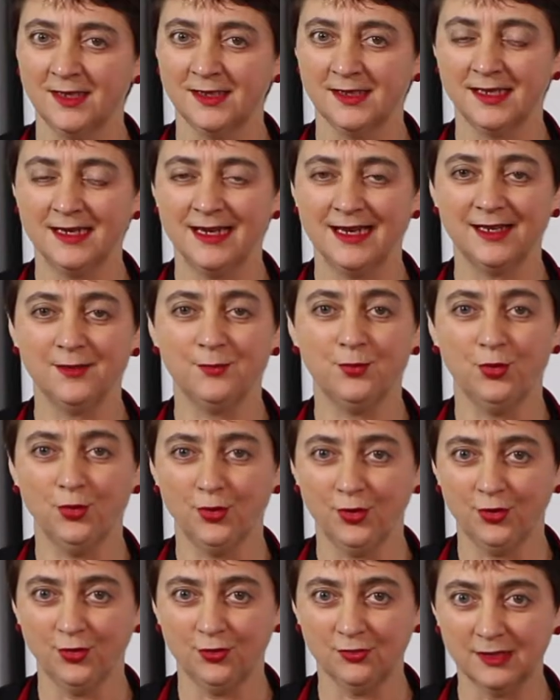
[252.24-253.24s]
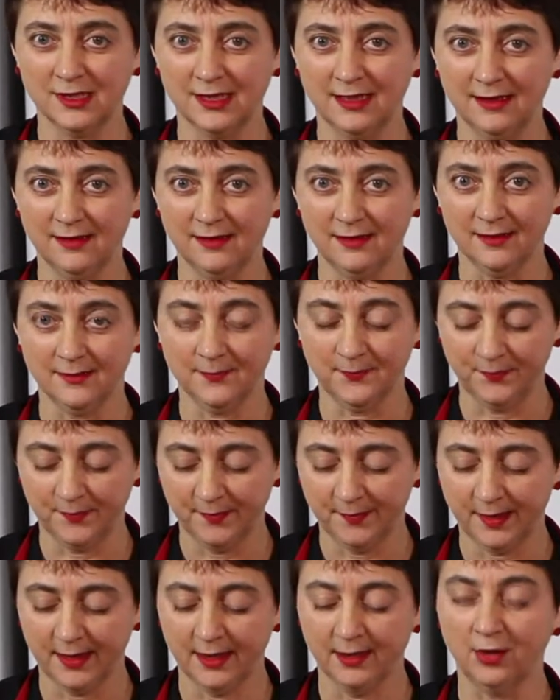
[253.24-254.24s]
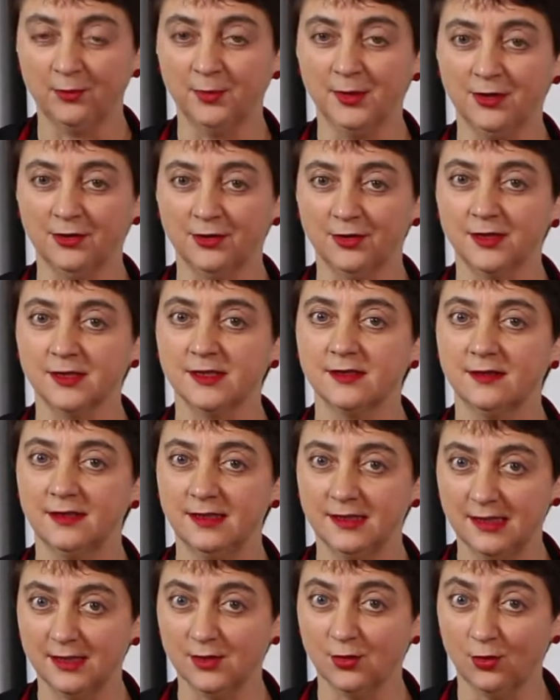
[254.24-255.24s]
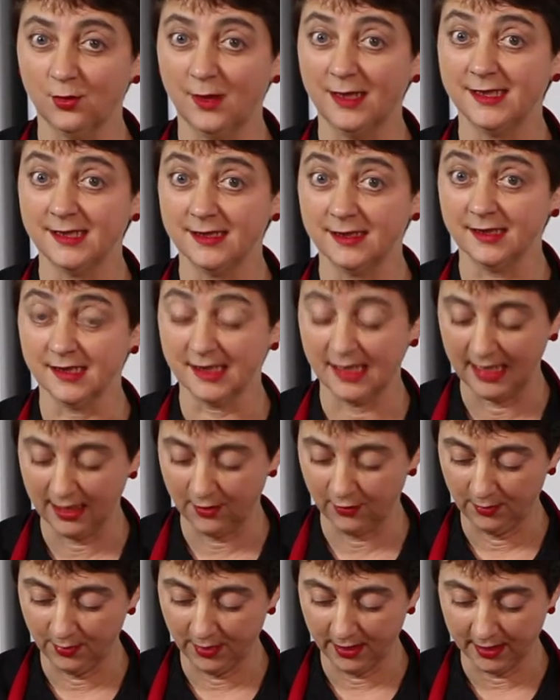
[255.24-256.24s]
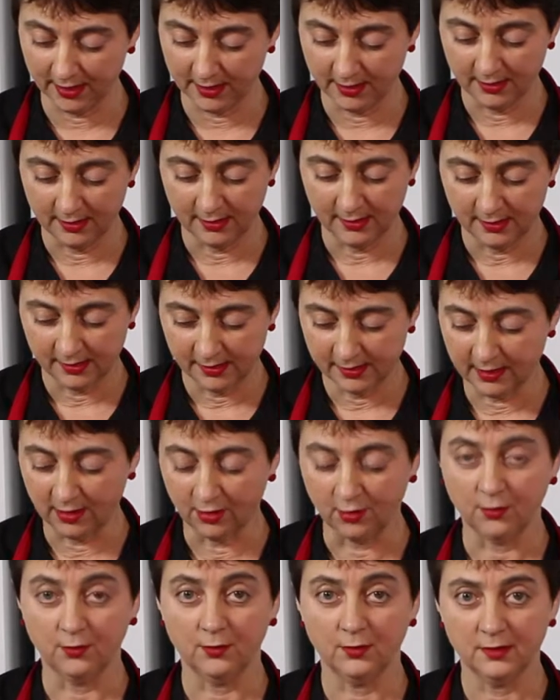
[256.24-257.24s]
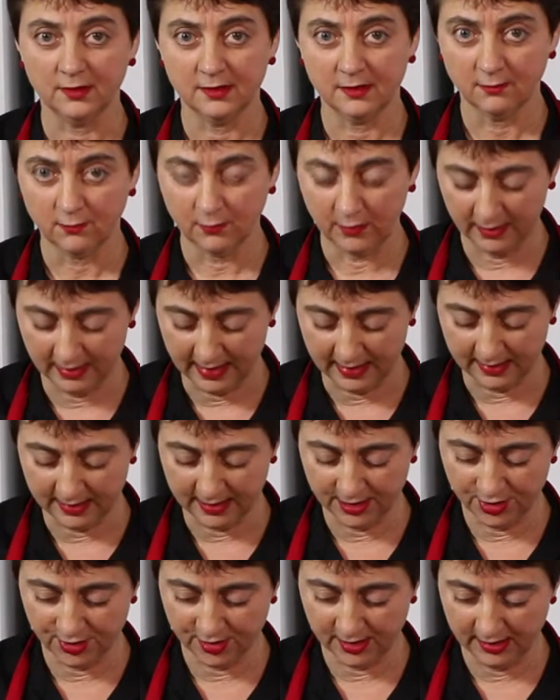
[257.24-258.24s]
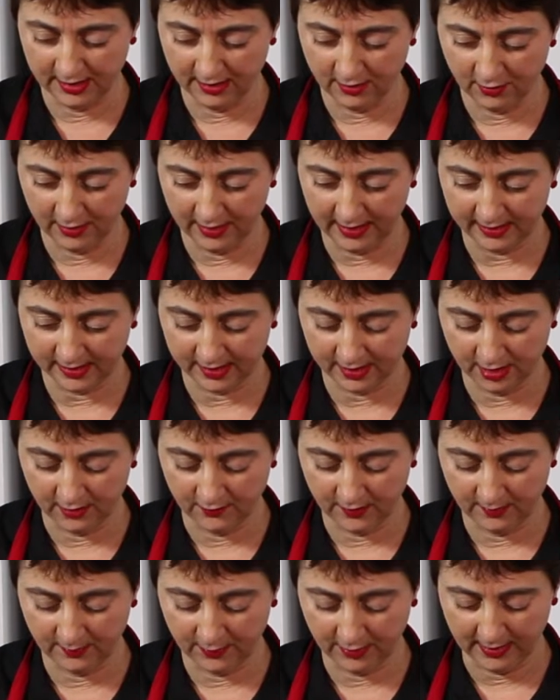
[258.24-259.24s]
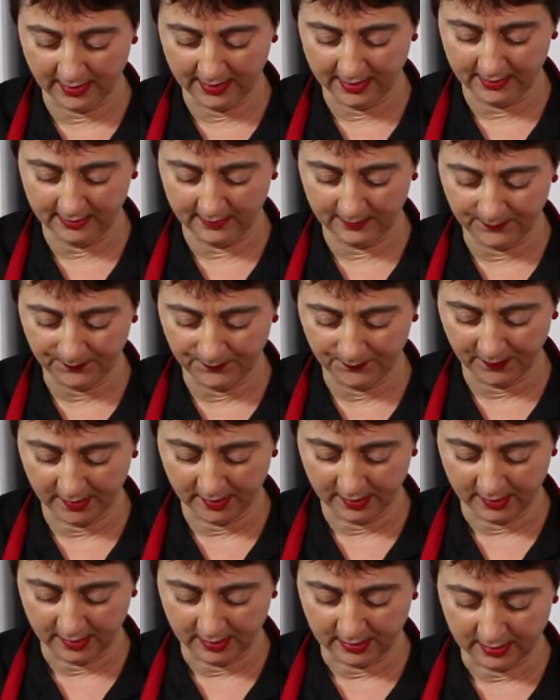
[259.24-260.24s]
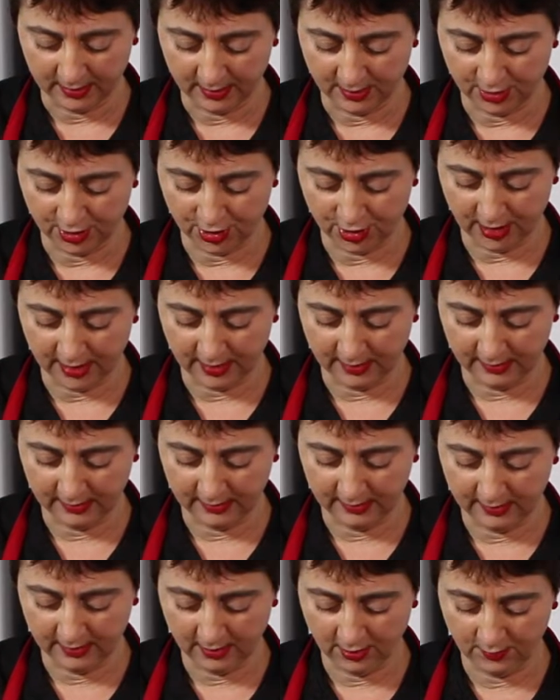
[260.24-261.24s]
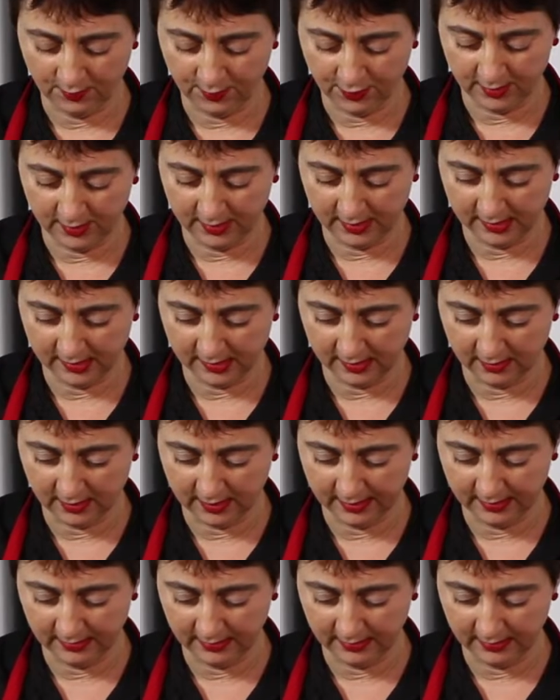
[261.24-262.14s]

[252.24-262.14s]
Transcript: So now to put it all together. And I'll be honest, this is always the scary bit. So with our dish sitting on our serving plate, gently open the side